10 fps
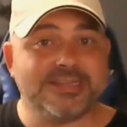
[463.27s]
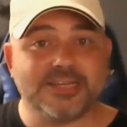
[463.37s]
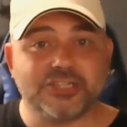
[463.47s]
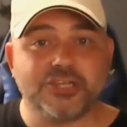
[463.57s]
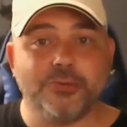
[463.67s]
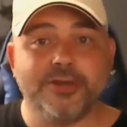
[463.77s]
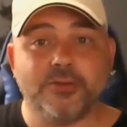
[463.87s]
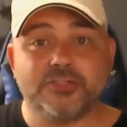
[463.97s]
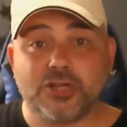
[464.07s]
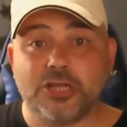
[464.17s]
executed
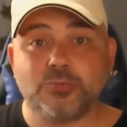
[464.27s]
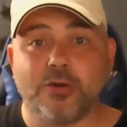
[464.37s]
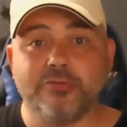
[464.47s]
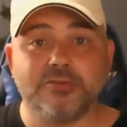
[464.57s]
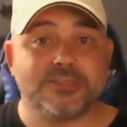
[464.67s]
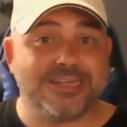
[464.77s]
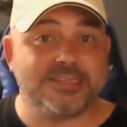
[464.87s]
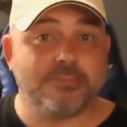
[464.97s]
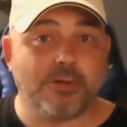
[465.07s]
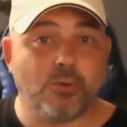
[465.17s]
a search warrant
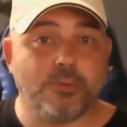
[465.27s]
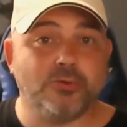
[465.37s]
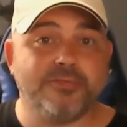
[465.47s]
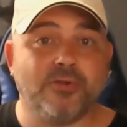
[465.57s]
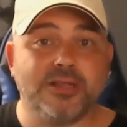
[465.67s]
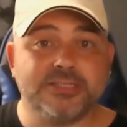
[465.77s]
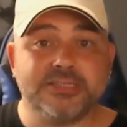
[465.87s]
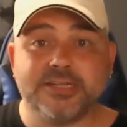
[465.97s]
seizing multiple devices,